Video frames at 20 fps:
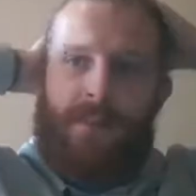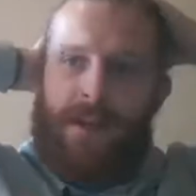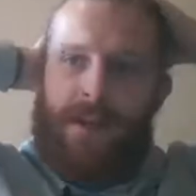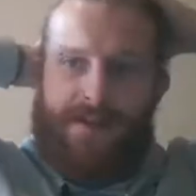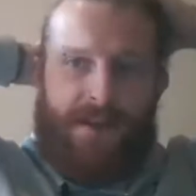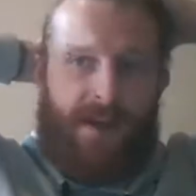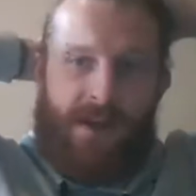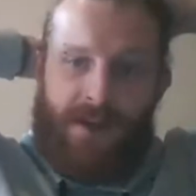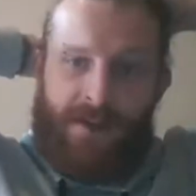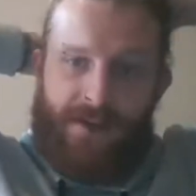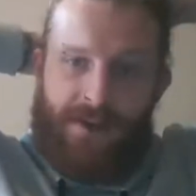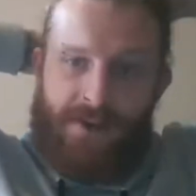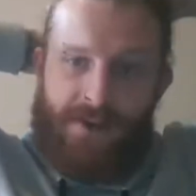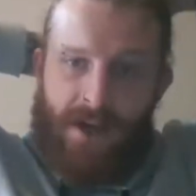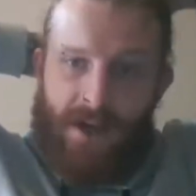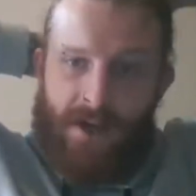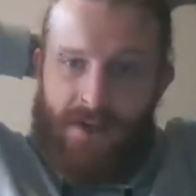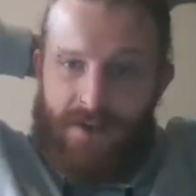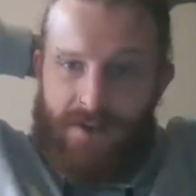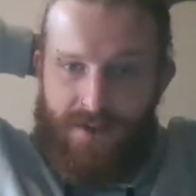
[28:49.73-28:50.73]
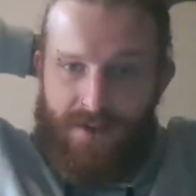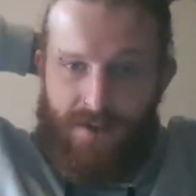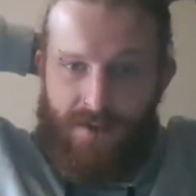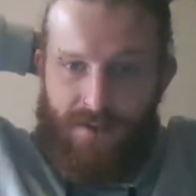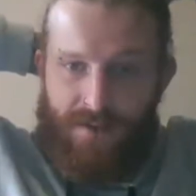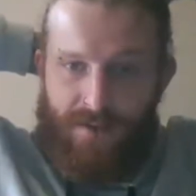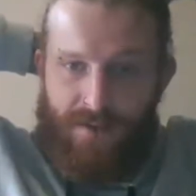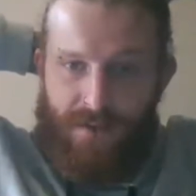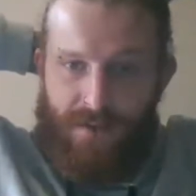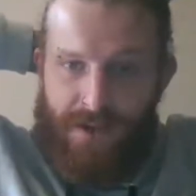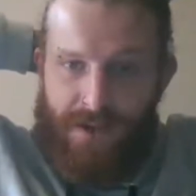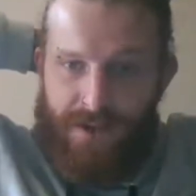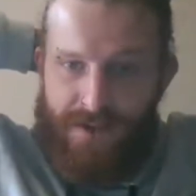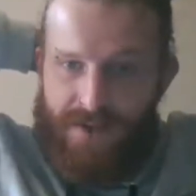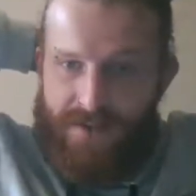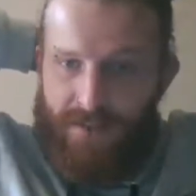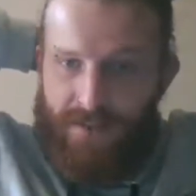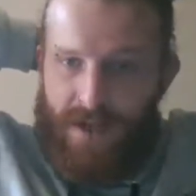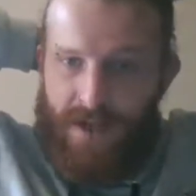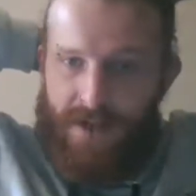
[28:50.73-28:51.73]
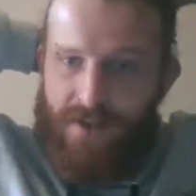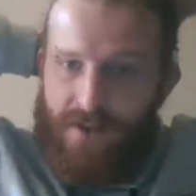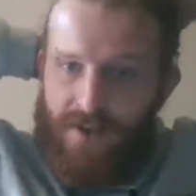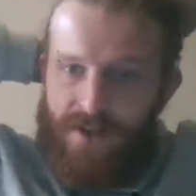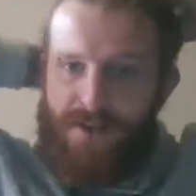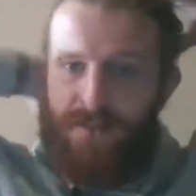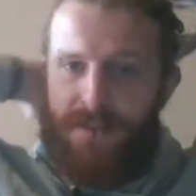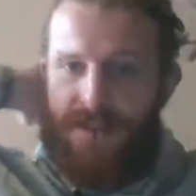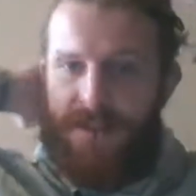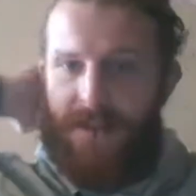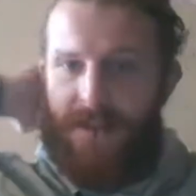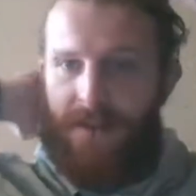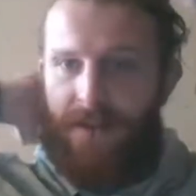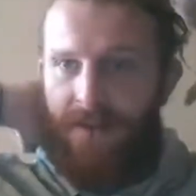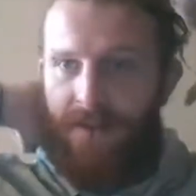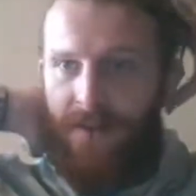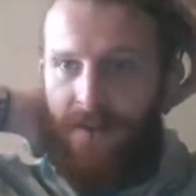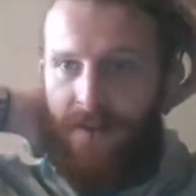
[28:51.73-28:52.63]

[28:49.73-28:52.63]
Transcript: is there anything that I need to re-explain? Did you miss? No, anything?